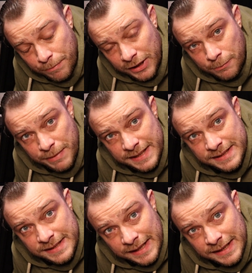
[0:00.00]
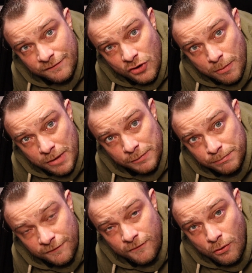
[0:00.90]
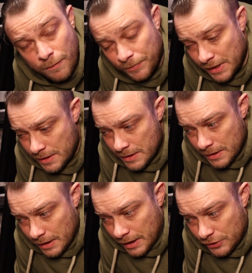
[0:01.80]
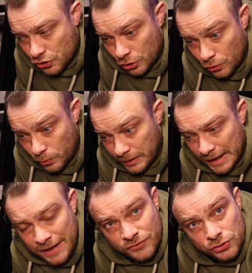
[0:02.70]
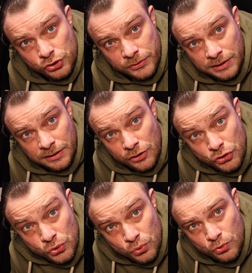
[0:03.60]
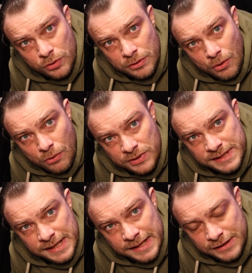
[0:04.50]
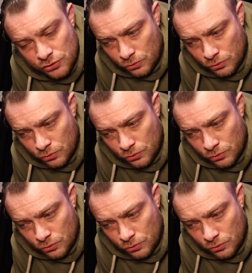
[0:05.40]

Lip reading: pedal bases that have come out before. So you will have to drill new holes in it